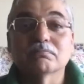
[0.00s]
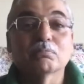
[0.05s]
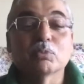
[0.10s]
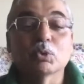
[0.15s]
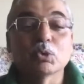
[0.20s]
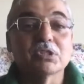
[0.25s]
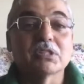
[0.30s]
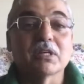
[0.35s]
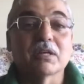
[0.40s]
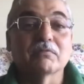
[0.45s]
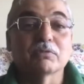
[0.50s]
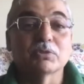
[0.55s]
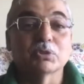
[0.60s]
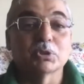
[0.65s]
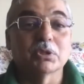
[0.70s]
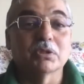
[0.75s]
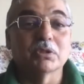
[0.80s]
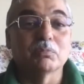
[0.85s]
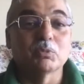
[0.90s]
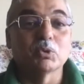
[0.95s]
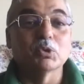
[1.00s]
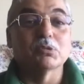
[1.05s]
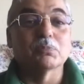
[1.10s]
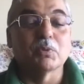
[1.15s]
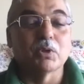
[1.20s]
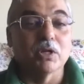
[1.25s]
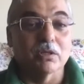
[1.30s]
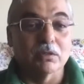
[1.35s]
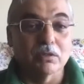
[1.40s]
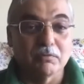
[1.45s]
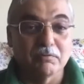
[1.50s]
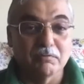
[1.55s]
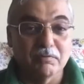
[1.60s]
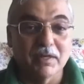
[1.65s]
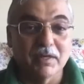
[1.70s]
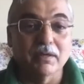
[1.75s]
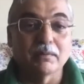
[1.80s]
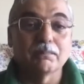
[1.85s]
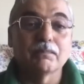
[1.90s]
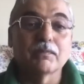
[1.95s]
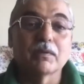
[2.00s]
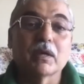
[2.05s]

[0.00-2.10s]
most efficient, most productive way.